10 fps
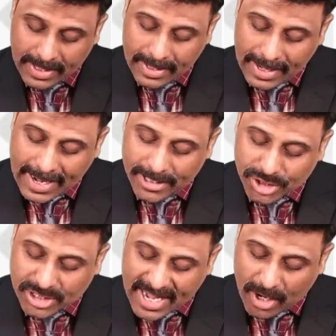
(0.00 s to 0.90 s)
And
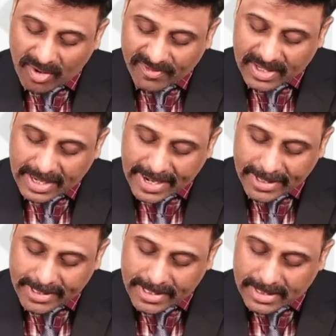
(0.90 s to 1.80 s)
share of
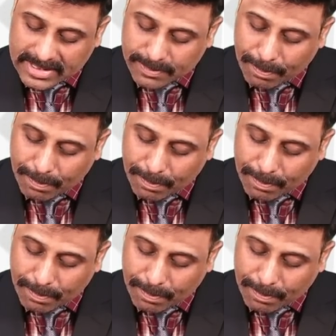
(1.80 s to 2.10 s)
current year's